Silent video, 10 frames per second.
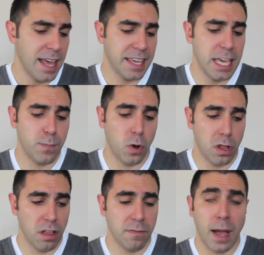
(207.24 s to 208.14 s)
Keep
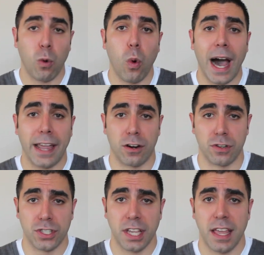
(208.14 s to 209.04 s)
all of my
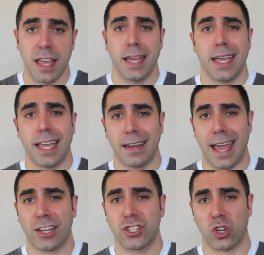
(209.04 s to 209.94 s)
wires and
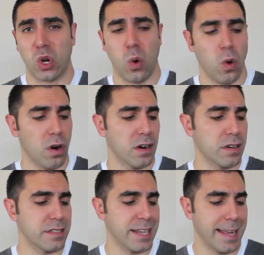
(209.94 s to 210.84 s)
extra
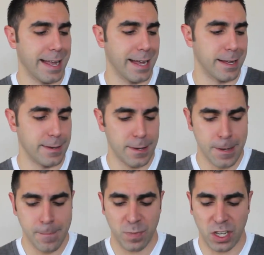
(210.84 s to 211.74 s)
cords and
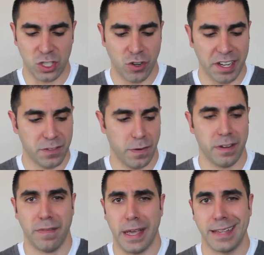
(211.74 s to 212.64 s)
transfer
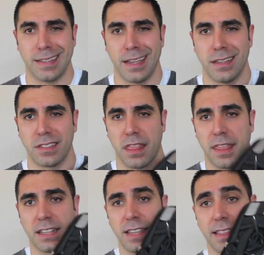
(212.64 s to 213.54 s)
devices and
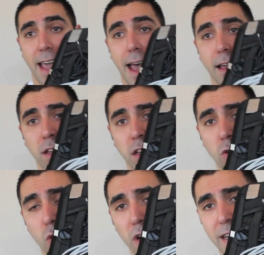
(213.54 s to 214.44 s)
things like that
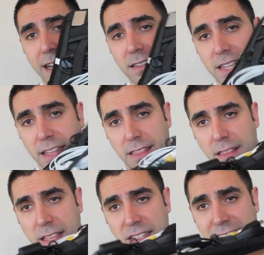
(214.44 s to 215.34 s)
organized
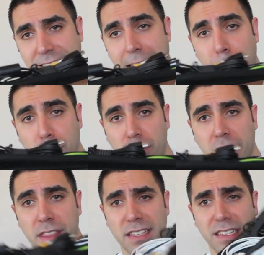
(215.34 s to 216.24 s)
in this snap
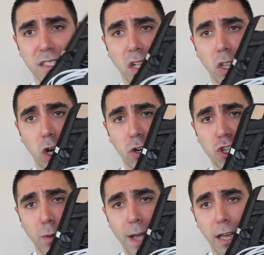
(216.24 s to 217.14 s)
grid. This is the
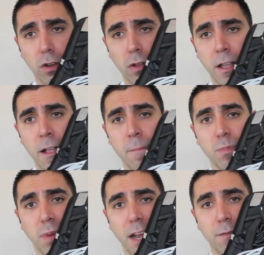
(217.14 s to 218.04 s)
larger model,
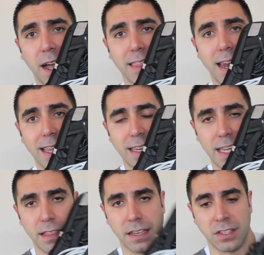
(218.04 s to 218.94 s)
but I find that I
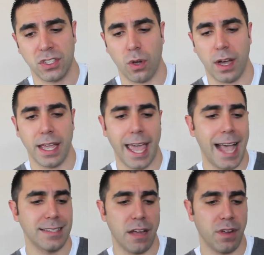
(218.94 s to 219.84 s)
need this. So it
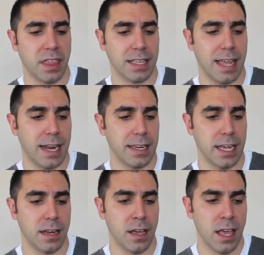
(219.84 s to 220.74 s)
has everything that I
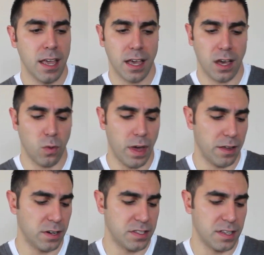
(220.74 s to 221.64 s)
need,
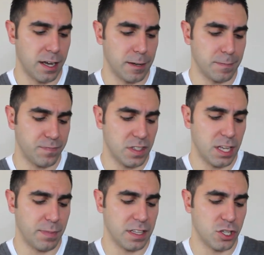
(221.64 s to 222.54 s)
whether it's
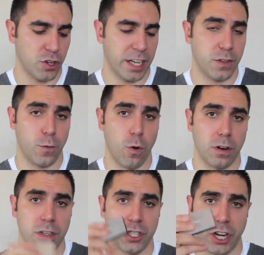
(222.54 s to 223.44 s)
something to
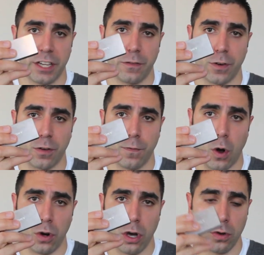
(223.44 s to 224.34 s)
transfer
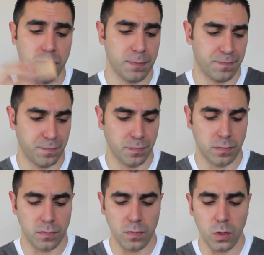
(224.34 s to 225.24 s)
photos,
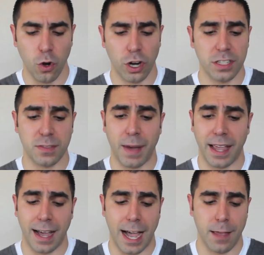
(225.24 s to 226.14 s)
or it's
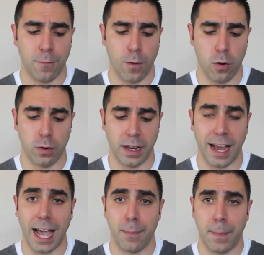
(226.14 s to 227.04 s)
my iPhone and
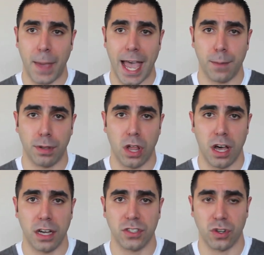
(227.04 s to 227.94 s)
iPad
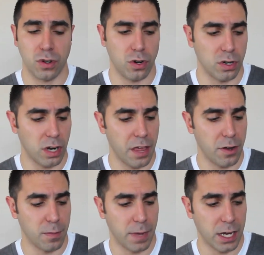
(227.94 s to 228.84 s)
plugs, or
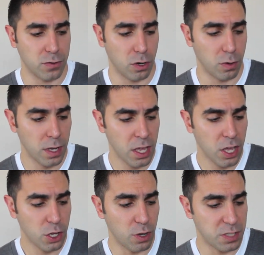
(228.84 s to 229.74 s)
other micro
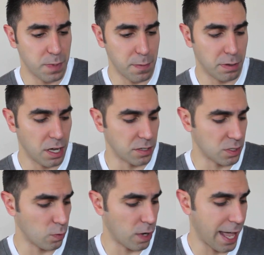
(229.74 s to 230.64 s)
USB
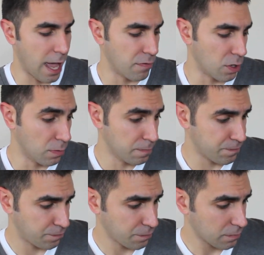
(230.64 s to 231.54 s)
plugs and what have you.
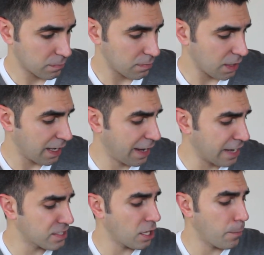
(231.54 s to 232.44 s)

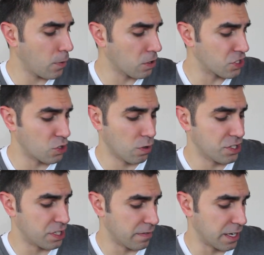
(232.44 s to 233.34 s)
Next up are
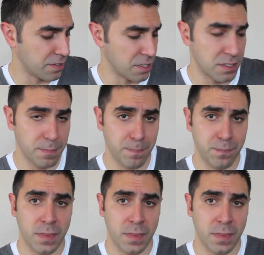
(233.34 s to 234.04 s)
storage devices.